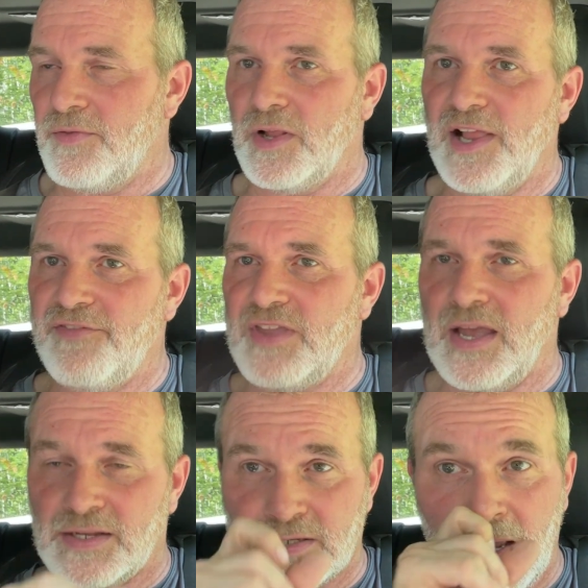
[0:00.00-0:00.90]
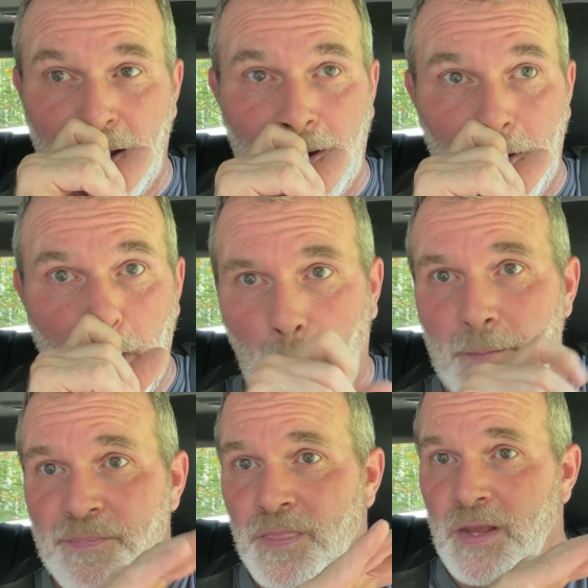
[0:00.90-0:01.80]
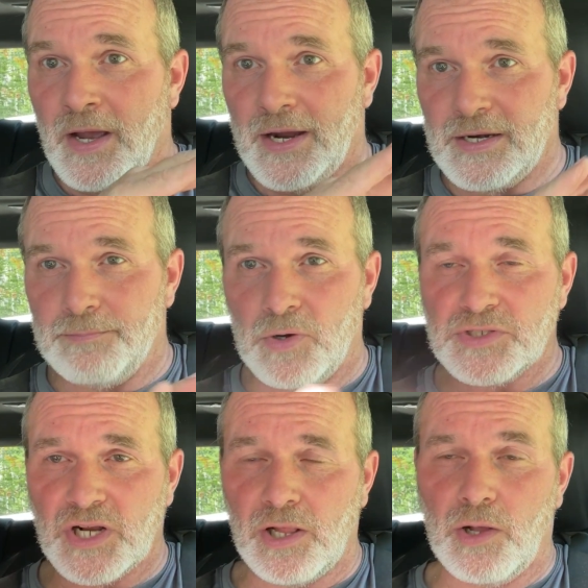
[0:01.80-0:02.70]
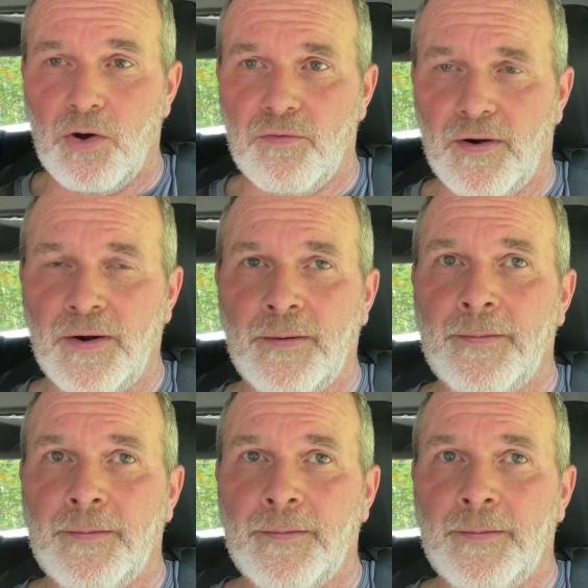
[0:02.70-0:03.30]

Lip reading: the left-hand side, I did mostly clover,